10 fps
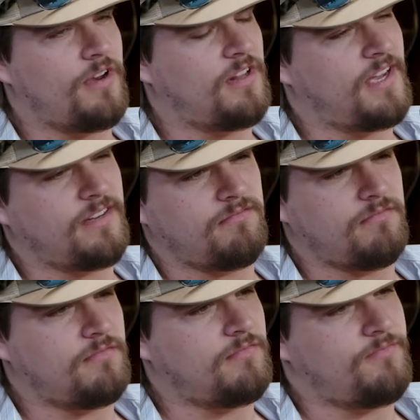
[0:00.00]
in like
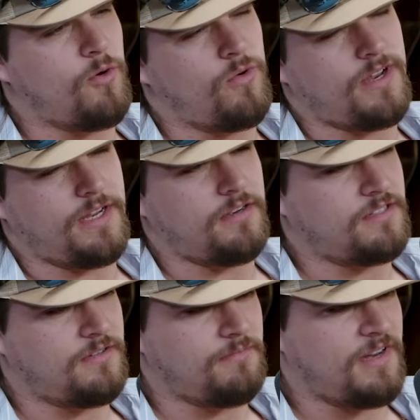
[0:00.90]
14 or
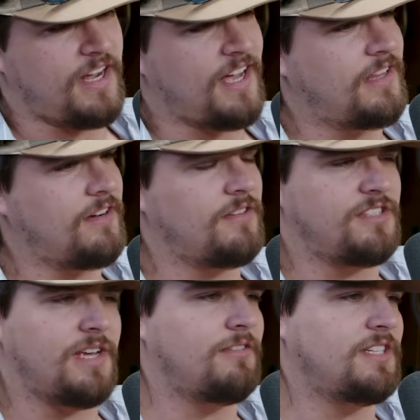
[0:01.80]
something. And I got there in
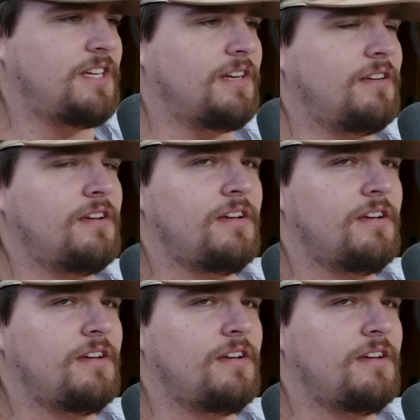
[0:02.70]
17.